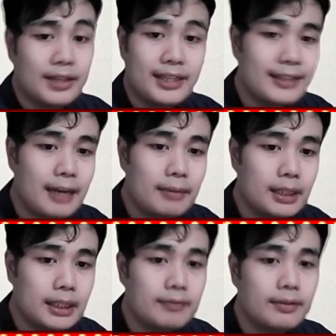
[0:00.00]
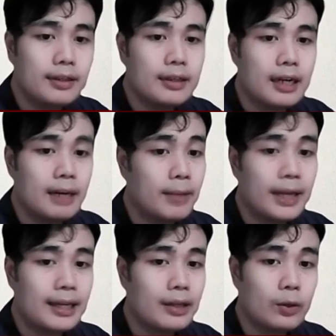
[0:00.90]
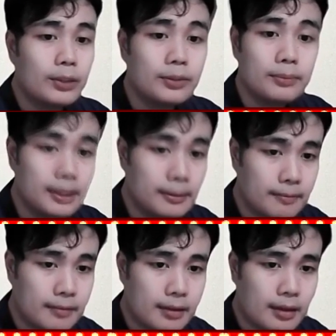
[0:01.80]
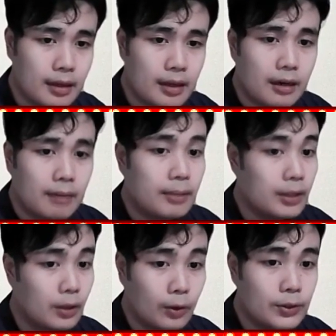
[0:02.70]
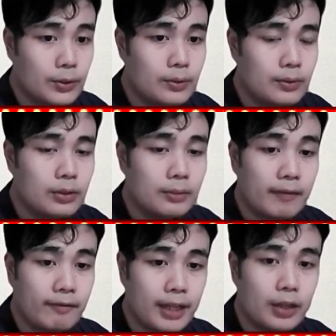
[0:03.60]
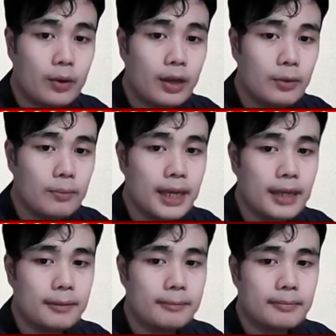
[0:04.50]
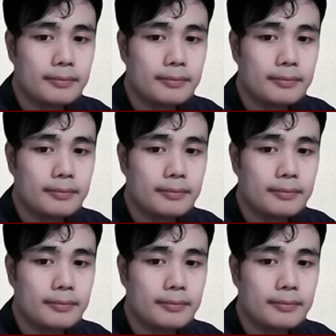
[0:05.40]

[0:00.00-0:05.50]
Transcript: These, I believe, apply not only to me, but also to my fellow alumni.